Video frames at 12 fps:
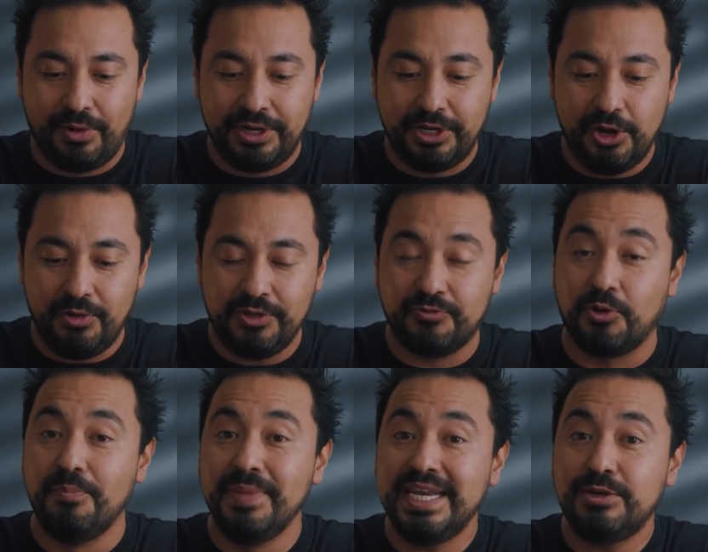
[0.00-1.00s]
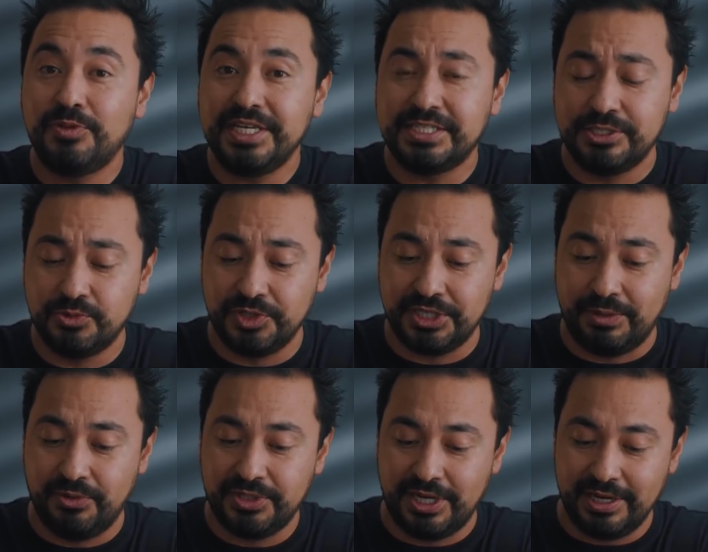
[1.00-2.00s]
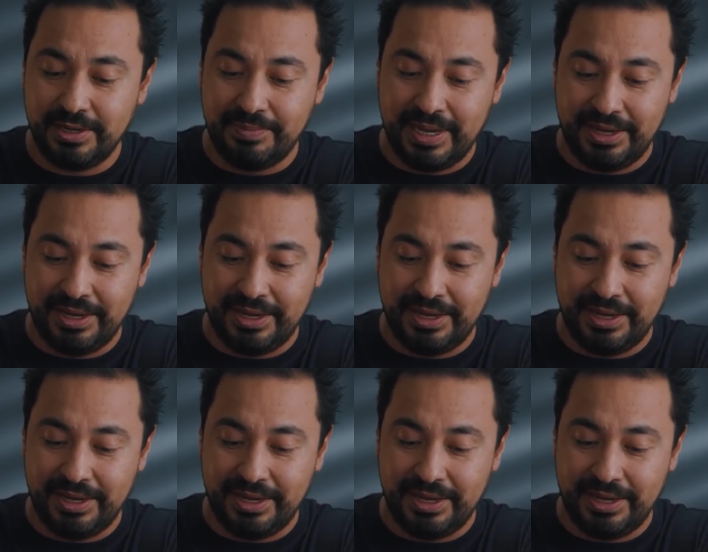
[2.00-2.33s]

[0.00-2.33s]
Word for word: Ferreira, and let's see